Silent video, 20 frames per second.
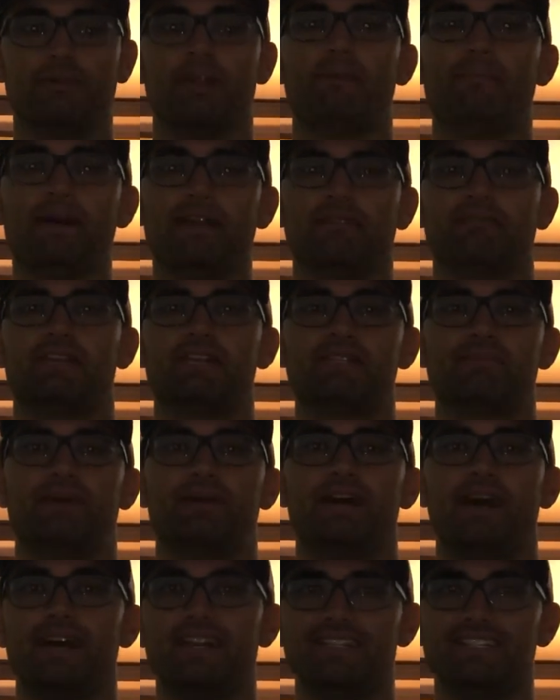I might reach my
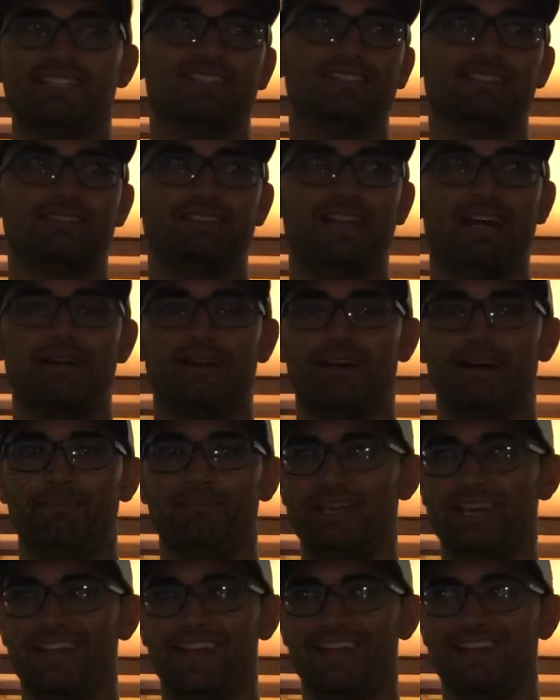ideal
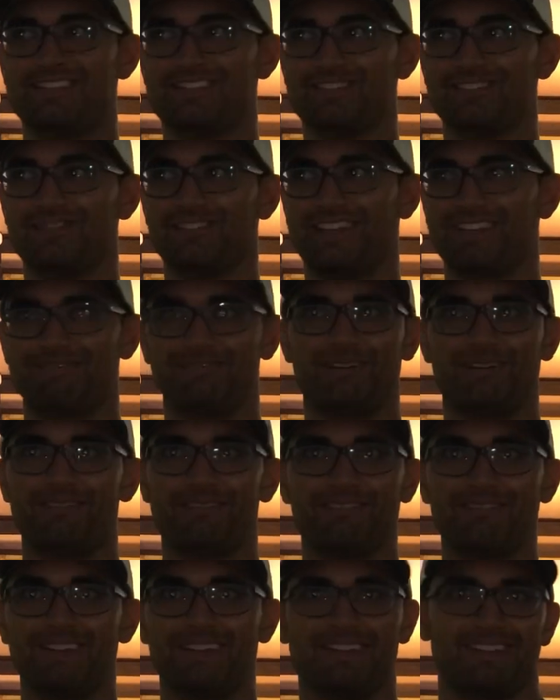pH of like
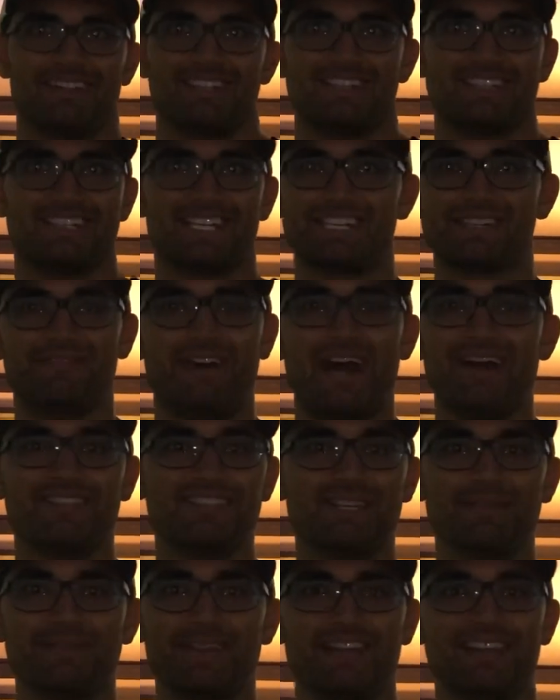6.5 or
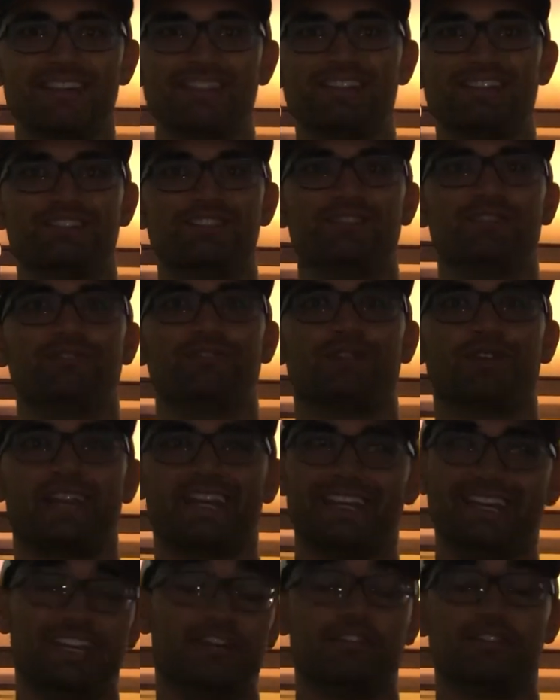something I used to shoot for like
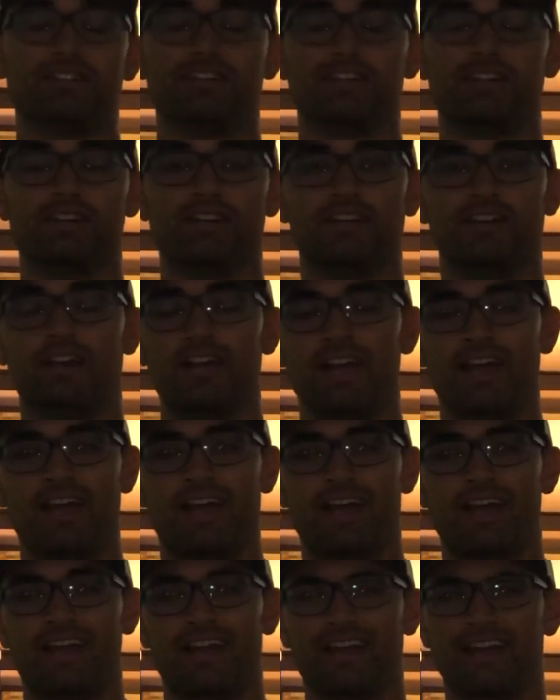years ago,
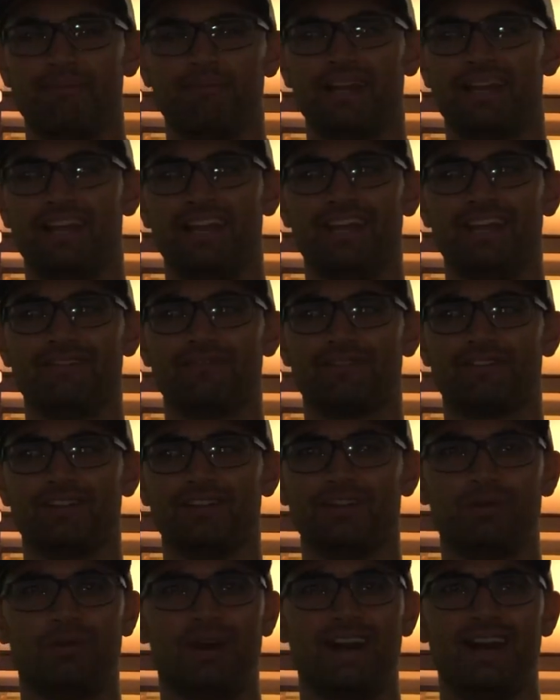and I might hit it for a
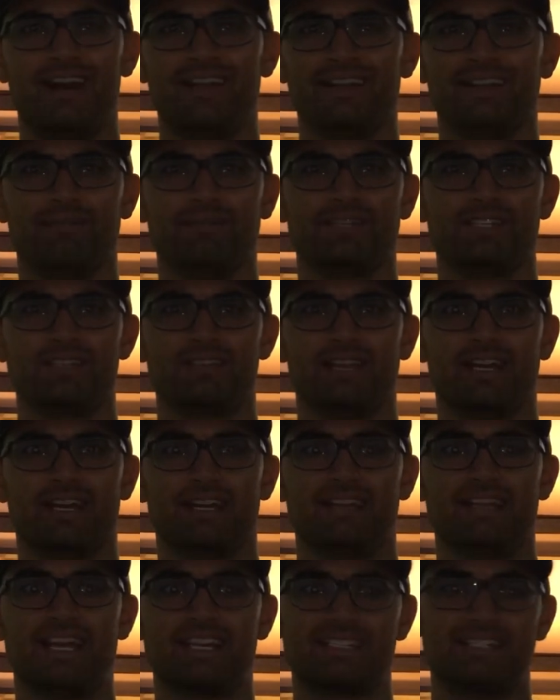little while, and then it would just like
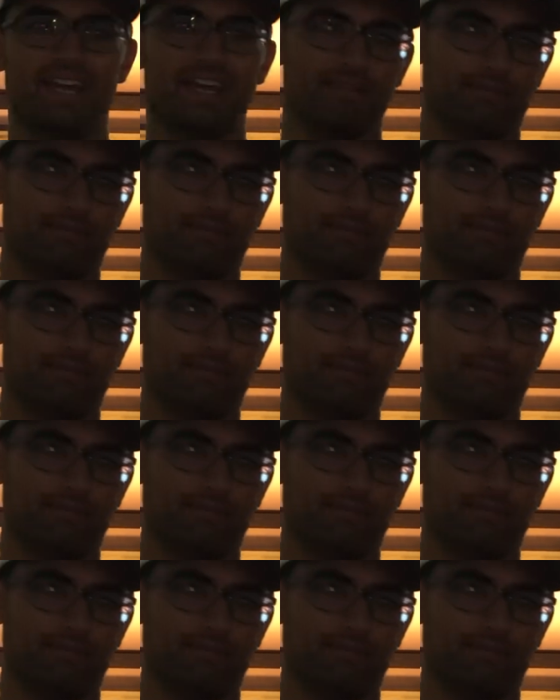next day